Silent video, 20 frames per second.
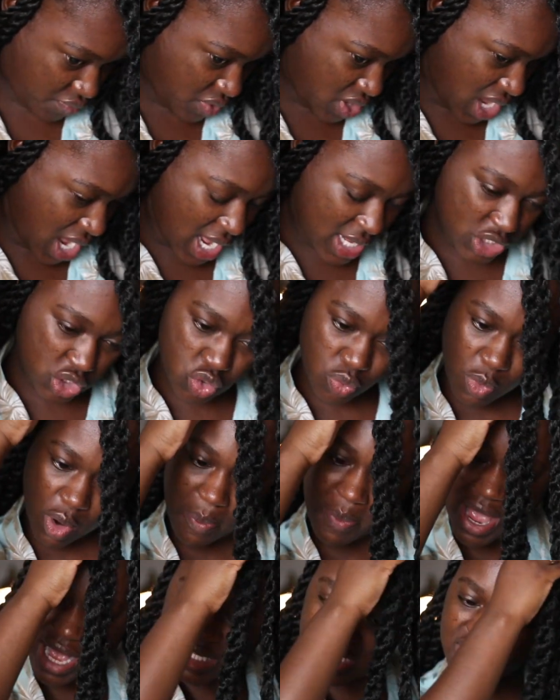Yeah, two more
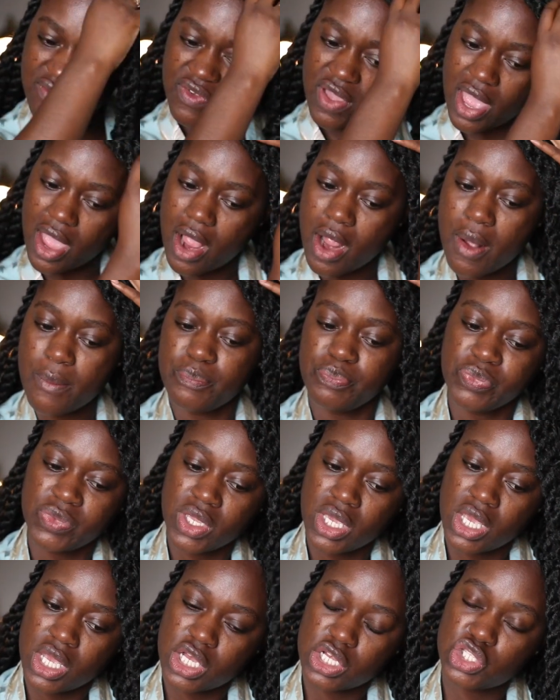packs of hair
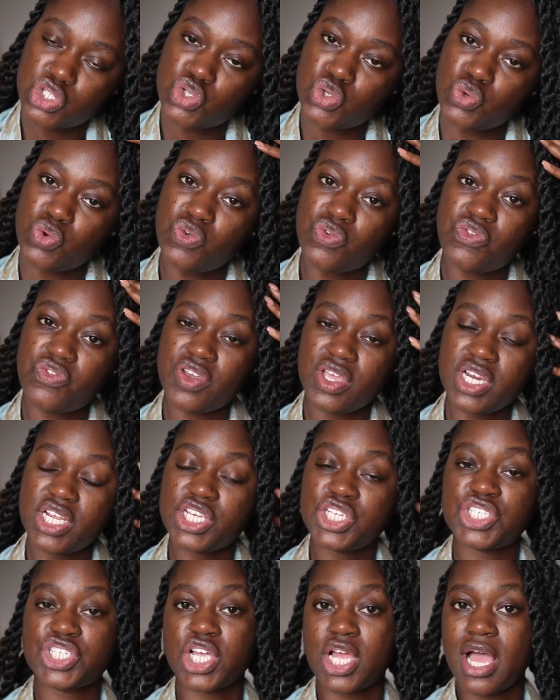to
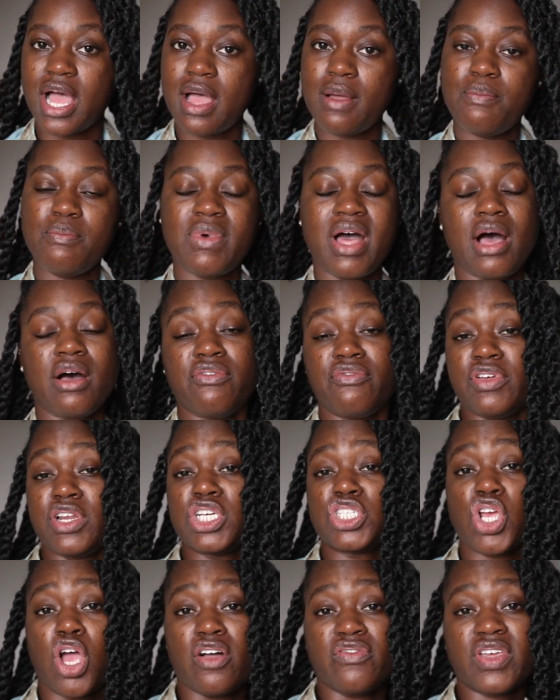finish up. I'll
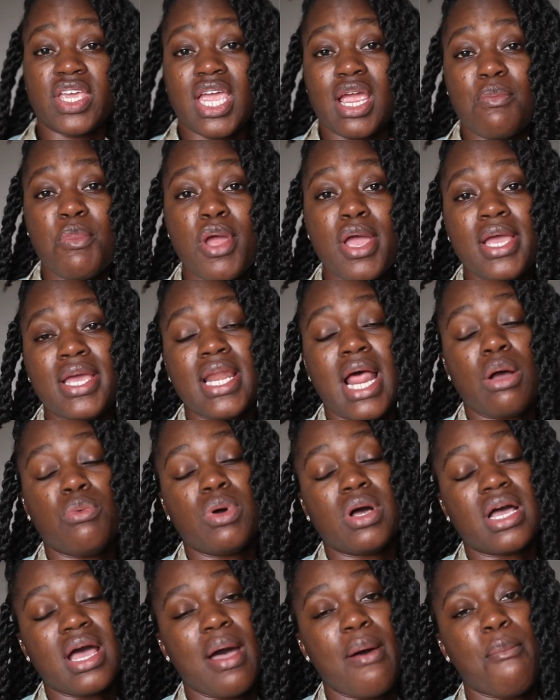finish off camera and I
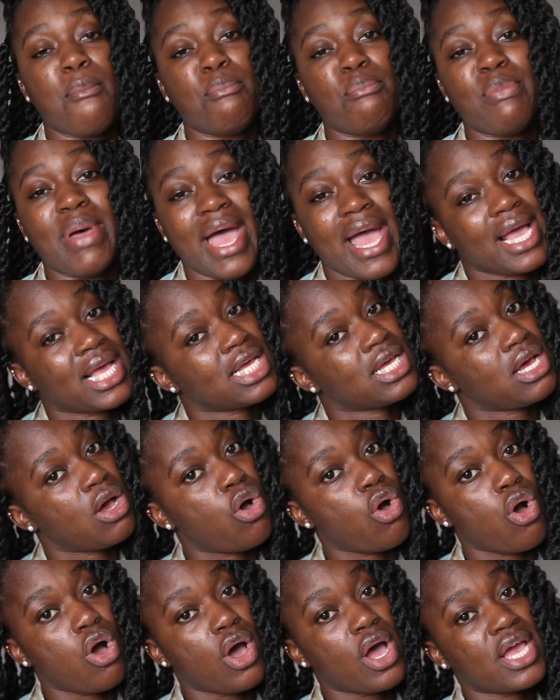will come back
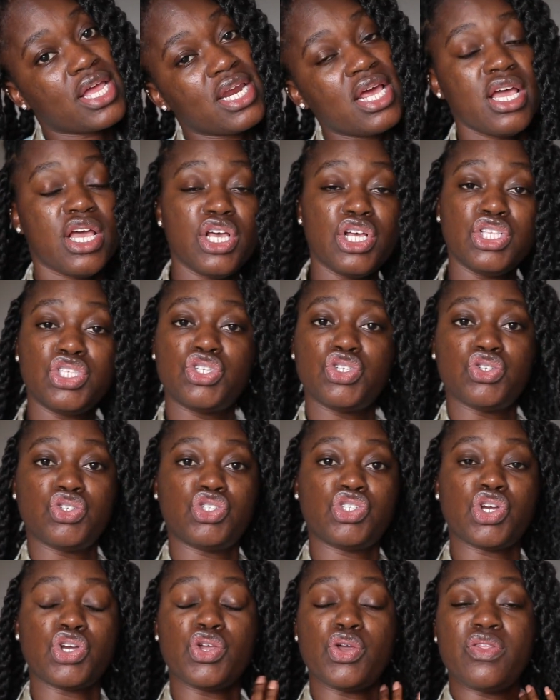on to
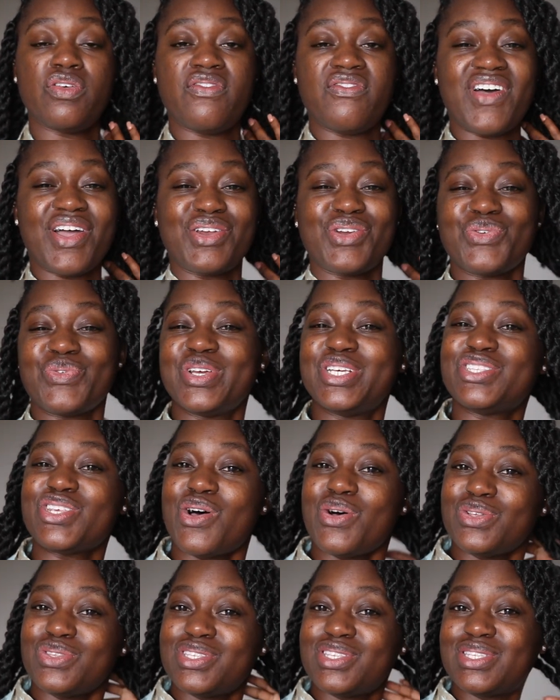show you the final
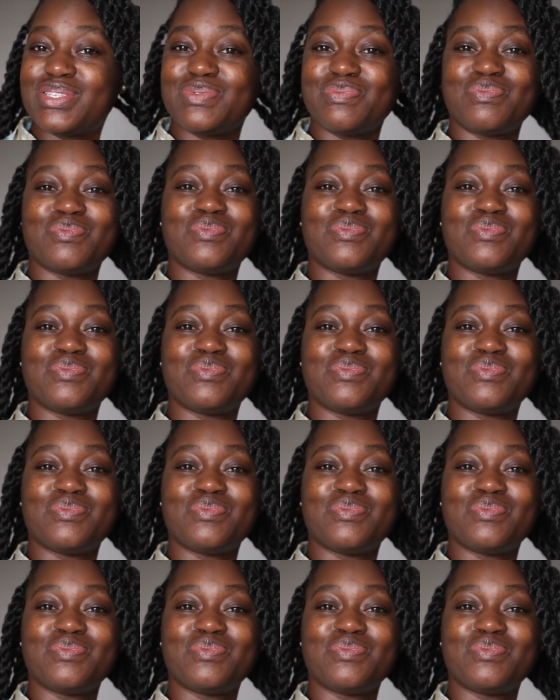results.